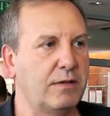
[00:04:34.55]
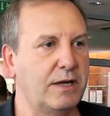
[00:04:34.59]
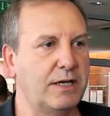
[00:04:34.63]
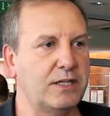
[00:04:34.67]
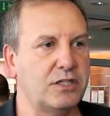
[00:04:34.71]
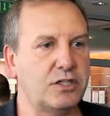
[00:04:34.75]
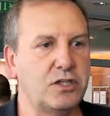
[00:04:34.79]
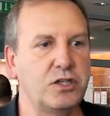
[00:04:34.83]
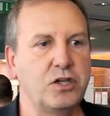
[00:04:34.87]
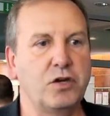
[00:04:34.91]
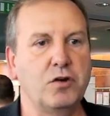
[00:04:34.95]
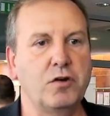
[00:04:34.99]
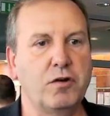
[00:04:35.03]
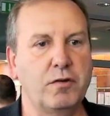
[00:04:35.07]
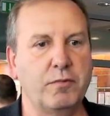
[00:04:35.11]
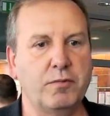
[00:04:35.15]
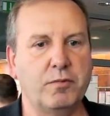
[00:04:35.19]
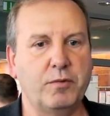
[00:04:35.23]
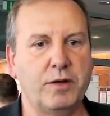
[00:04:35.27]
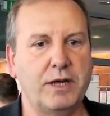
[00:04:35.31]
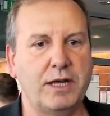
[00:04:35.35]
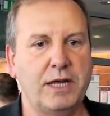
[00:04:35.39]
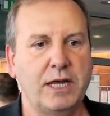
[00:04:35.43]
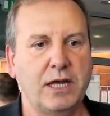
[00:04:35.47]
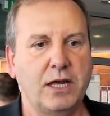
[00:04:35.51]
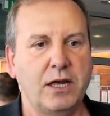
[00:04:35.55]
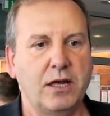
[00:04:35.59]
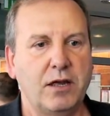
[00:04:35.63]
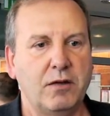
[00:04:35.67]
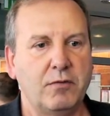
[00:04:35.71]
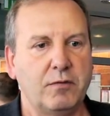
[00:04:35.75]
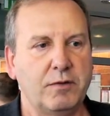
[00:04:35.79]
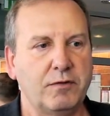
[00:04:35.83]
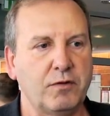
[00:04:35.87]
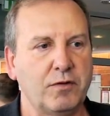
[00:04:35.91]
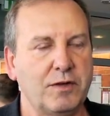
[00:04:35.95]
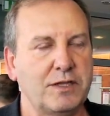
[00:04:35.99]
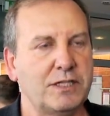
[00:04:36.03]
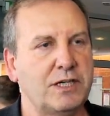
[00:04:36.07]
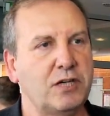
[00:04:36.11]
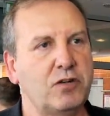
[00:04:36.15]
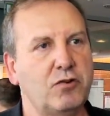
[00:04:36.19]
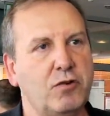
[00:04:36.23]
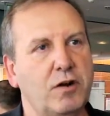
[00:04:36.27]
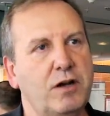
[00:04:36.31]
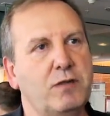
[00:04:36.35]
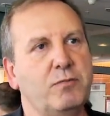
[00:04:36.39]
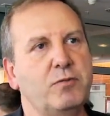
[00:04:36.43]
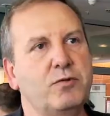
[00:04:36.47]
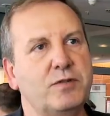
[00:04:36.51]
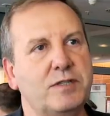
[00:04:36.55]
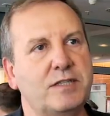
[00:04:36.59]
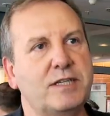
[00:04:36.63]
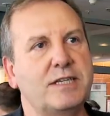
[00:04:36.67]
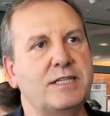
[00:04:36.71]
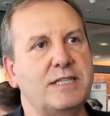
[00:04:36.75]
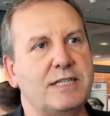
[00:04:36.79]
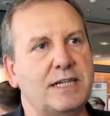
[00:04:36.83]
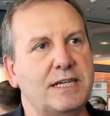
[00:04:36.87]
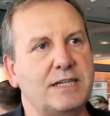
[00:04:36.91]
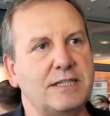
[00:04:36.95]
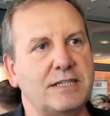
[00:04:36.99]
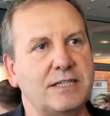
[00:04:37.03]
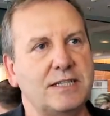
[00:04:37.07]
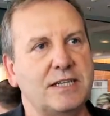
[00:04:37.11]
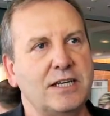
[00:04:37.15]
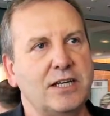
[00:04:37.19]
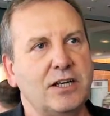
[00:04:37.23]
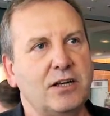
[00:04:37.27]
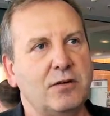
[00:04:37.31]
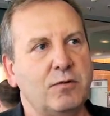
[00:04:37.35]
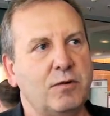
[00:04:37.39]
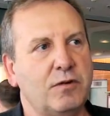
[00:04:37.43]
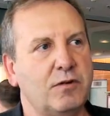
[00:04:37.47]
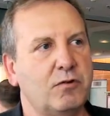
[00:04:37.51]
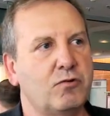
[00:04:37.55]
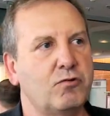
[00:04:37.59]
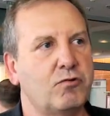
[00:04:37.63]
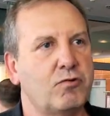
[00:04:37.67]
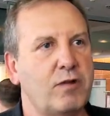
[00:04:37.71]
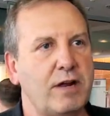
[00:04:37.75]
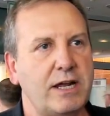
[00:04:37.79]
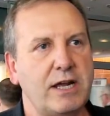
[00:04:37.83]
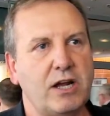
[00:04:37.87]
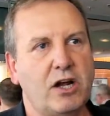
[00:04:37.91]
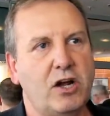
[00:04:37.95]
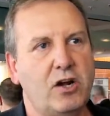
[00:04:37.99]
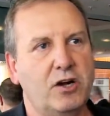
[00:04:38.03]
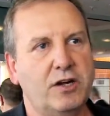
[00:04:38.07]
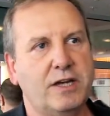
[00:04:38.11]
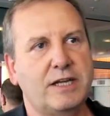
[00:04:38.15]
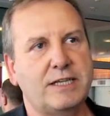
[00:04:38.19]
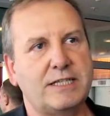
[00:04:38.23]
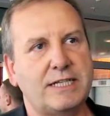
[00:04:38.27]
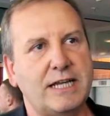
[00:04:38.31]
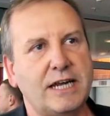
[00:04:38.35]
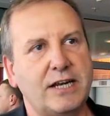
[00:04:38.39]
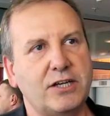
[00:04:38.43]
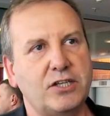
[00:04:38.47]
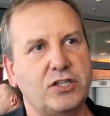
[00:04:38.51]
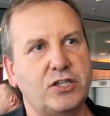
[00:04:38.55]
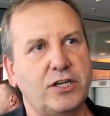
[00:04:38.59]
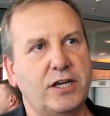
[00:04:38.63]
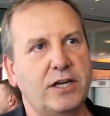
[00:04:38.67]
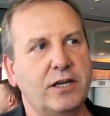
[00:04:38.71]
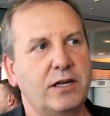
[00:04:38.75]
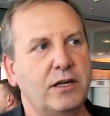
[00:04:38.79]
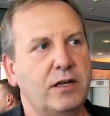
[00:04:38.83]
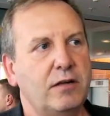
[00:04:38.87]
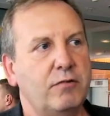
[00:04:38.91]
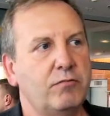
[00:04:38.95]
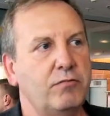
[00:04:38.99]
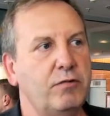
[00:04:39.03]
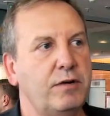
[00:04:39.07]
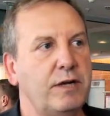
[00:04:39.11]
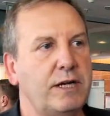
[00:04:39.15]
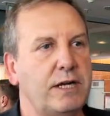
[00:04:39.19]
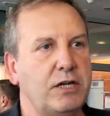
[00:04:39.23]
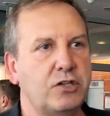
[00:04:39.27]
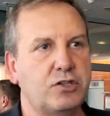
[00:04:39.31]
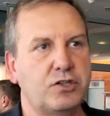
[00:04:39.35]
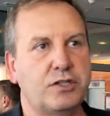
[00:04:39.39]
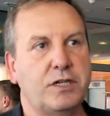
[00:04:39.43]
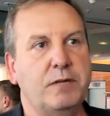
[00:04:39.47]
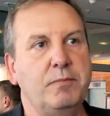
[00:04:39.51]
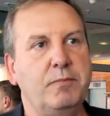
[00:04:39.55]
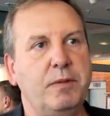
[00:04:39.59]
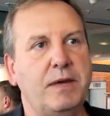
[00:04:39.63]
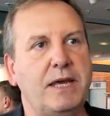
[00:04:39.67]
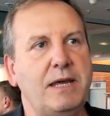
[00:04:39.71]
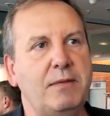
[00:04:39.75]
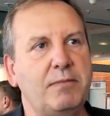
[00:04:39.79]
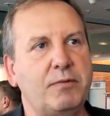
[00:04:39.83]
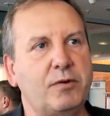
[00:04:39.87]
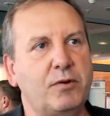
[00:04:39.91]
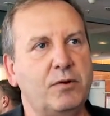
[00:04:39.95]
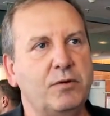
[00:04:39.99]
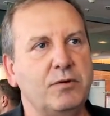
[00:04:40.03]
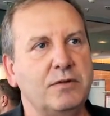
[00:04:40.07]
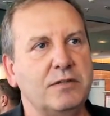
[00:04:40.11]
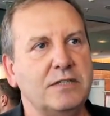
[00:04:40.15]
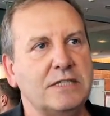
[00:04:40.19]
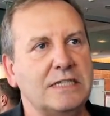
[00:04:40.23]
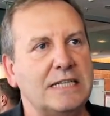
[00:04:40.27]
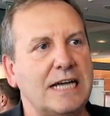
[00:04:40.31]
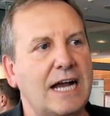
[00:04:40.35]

Eastern Europe, we've got these incredible cities with great architecture, really interesting people,